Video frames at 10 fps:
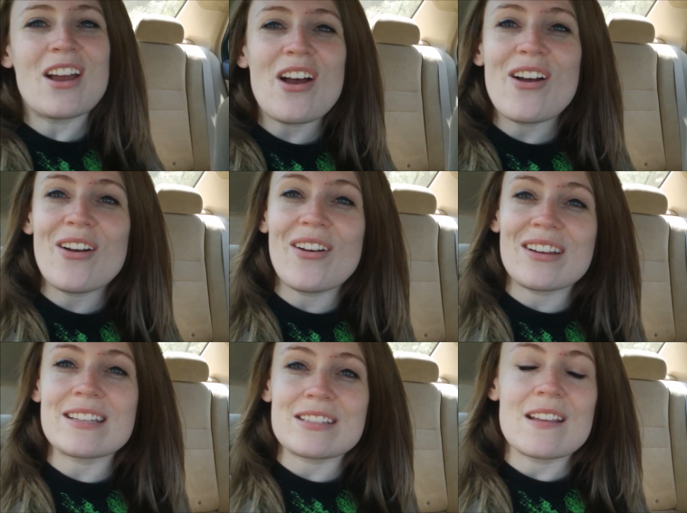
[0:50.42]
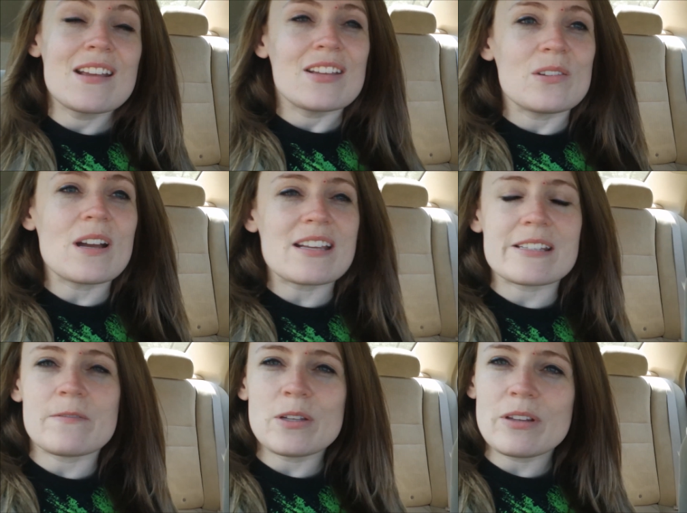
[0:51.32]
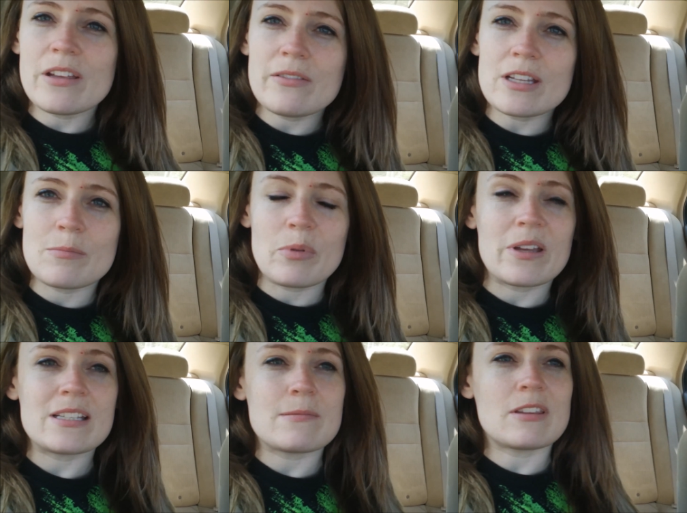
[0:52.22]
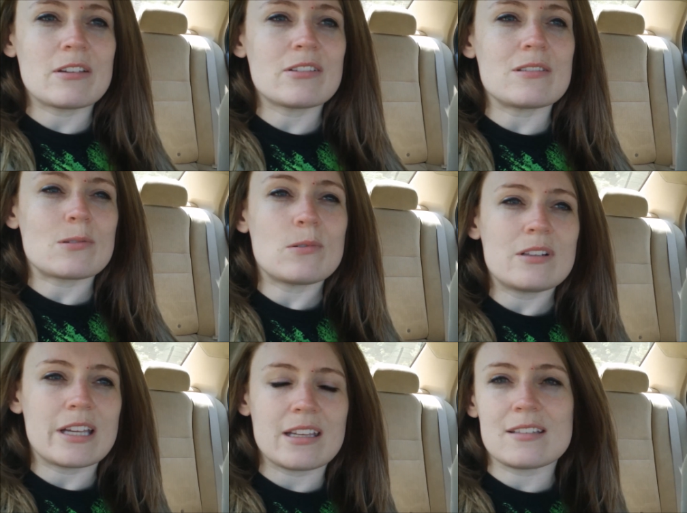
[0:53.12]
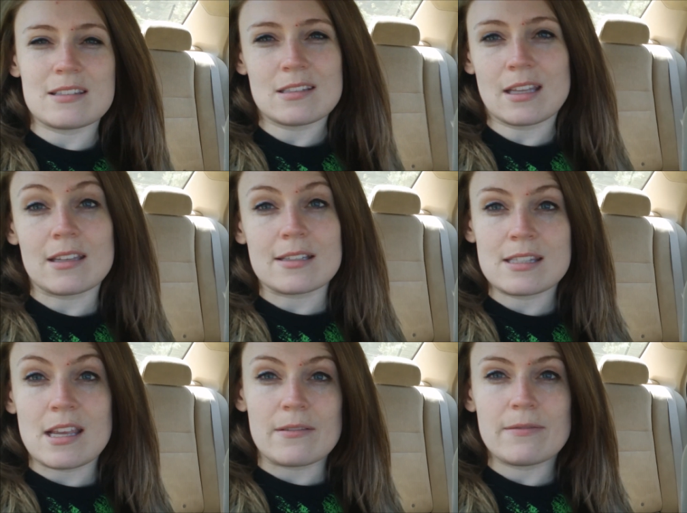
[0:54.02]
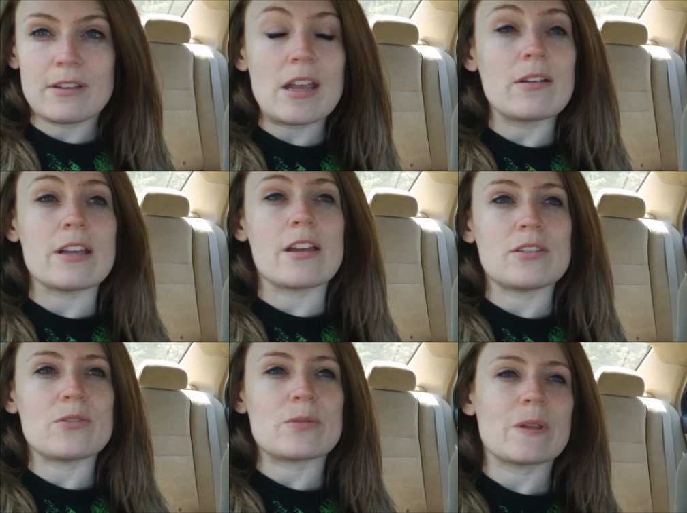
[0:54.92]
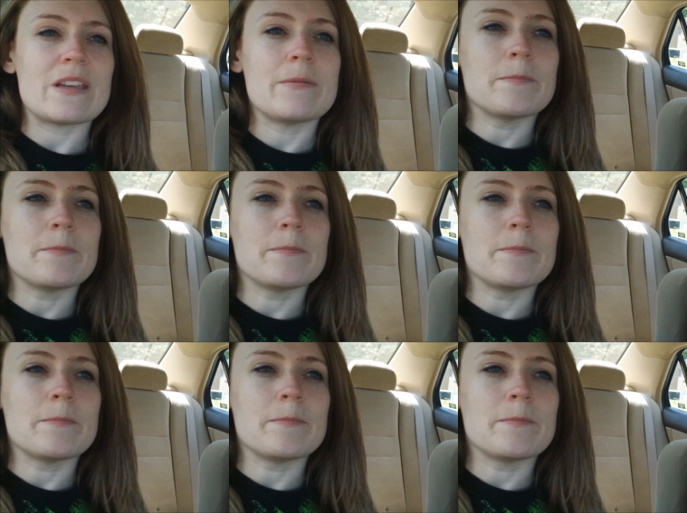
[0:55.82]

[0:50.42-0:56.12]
No, like, no. you guys, if you live in a place with a good school, like it's like a safe area usually